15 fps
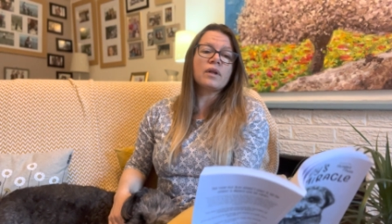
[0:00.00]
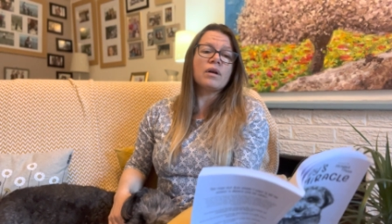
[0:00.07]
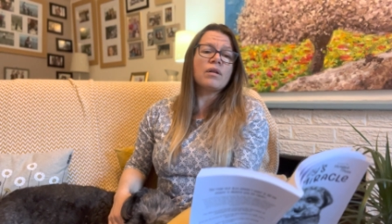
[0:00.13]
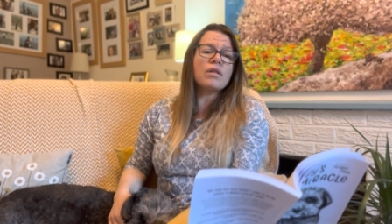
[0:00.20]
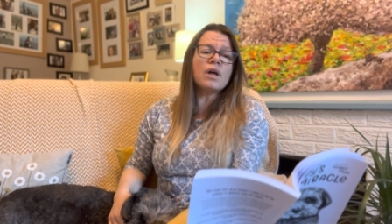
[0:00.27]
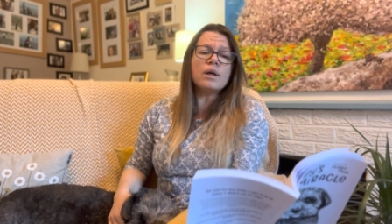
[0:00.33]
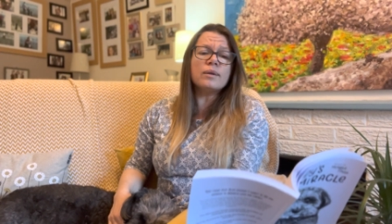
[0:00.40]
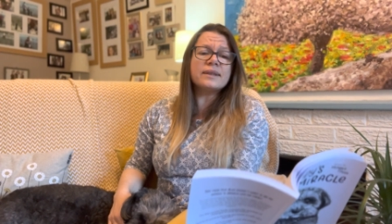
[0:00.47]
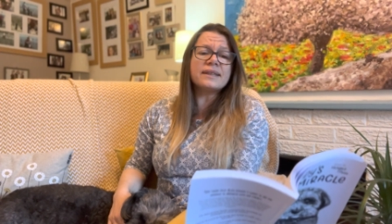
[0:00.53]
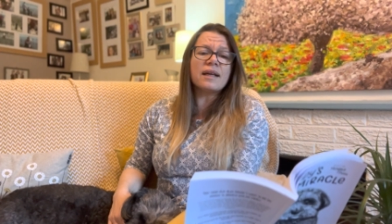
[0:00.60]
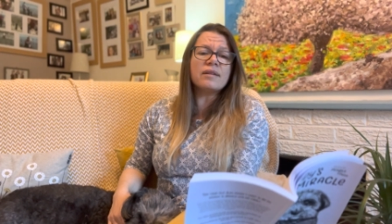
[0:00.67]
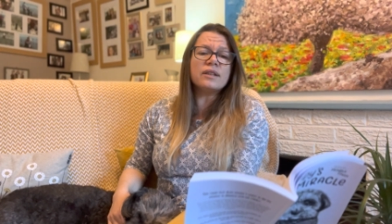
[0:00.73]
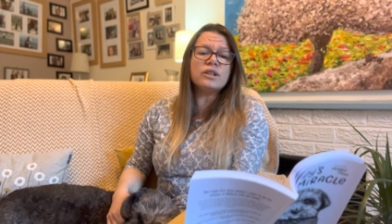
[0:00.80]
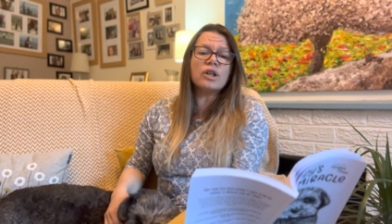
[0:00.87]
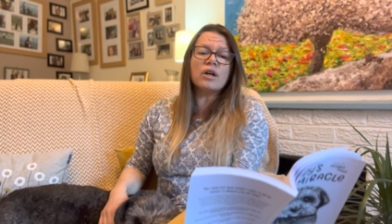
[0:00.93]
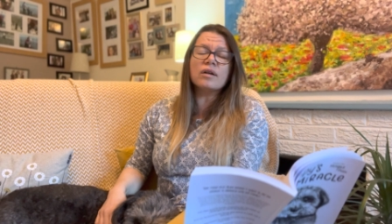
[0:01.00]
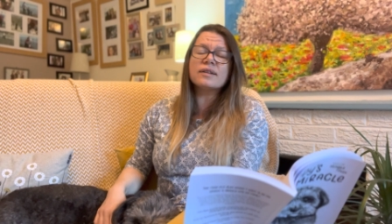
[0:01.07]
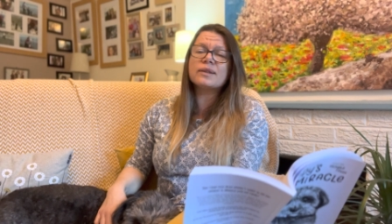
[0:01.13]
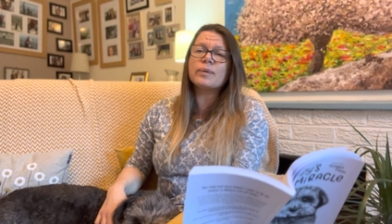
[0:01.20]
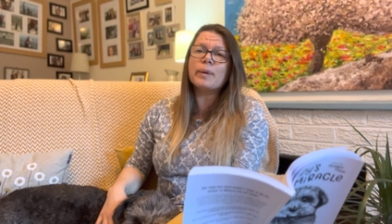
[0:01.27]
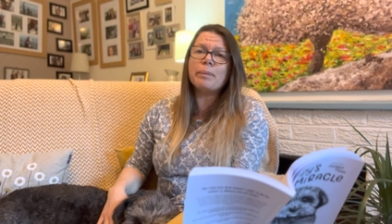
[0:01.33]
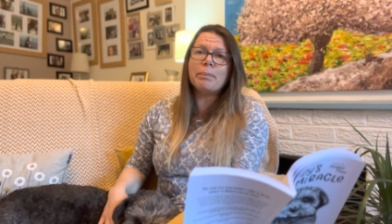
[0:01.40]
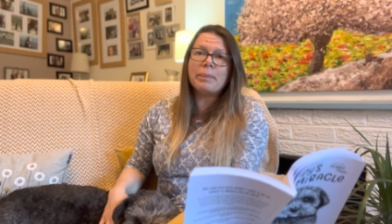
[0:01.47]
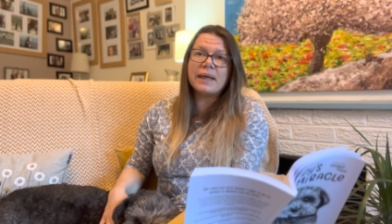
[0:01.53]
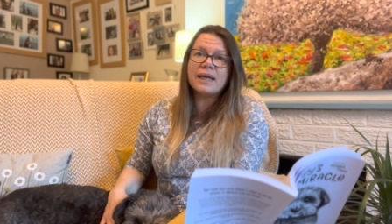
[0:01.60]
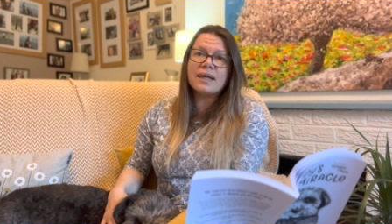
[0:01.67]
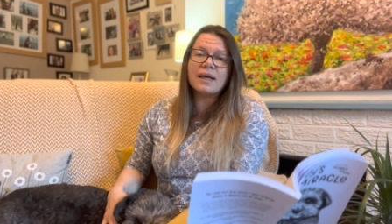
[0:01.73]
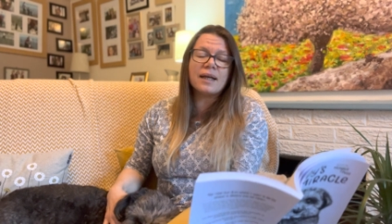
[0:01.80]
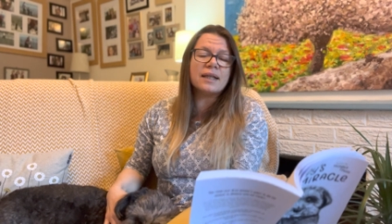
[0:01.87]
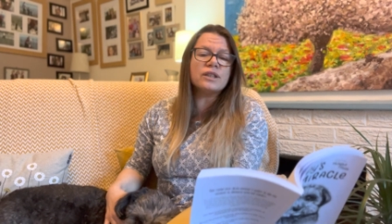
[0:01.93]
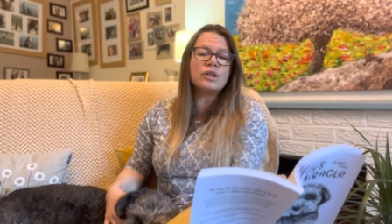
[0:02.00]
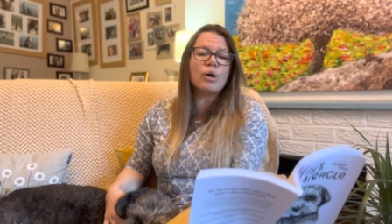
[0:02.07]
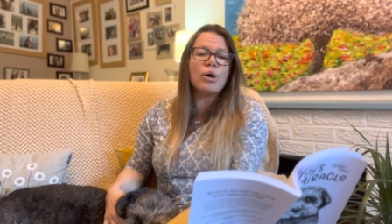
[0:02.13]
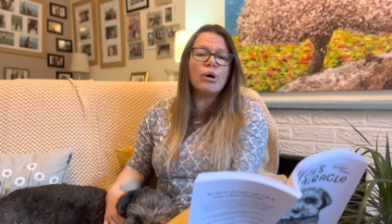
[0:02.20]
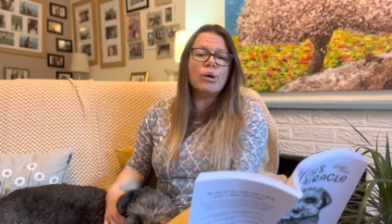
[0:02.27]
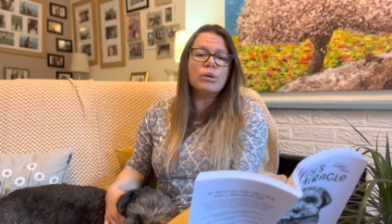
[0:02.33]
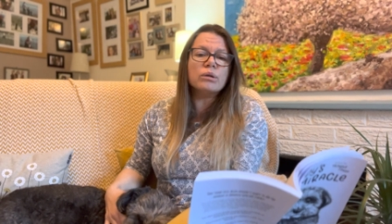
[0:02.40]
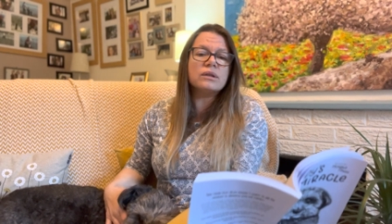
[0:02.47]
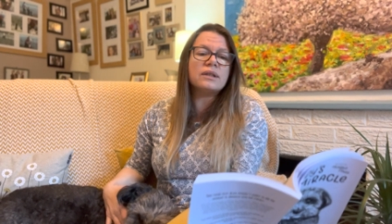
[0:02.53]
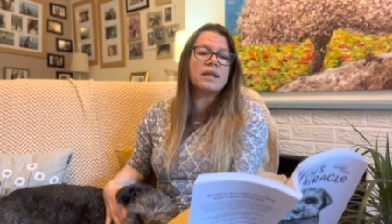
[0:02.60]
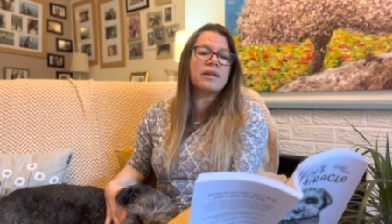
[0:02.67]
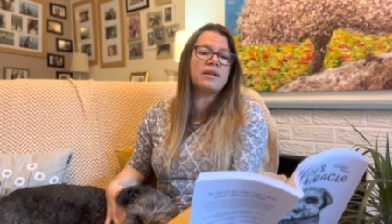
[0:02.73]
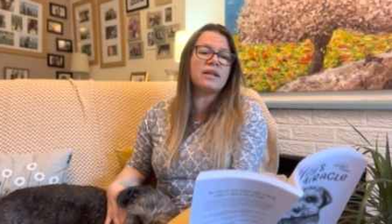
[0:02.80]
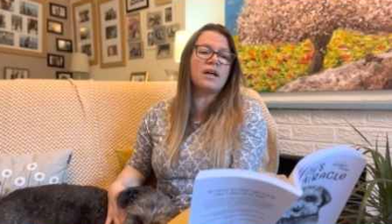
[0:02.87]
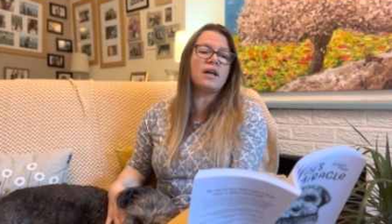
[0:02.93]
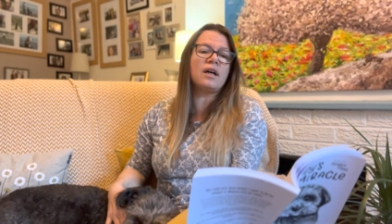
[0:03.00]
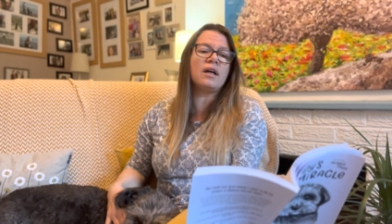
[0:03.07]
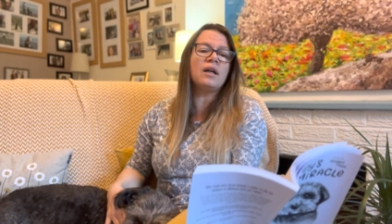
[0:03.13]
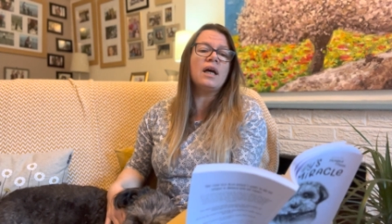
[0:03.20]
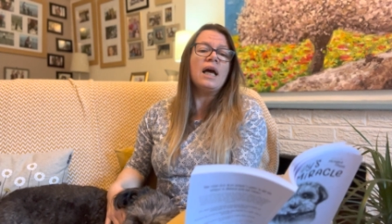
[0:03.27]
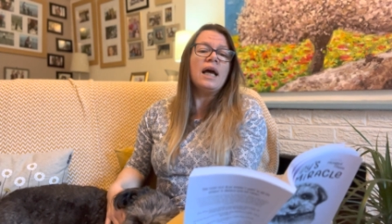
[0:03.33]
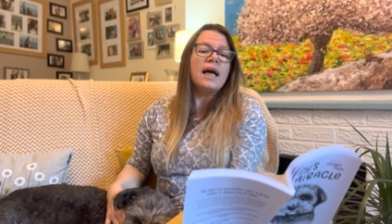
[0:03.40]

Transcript: Those other dogs were bigger and older than her,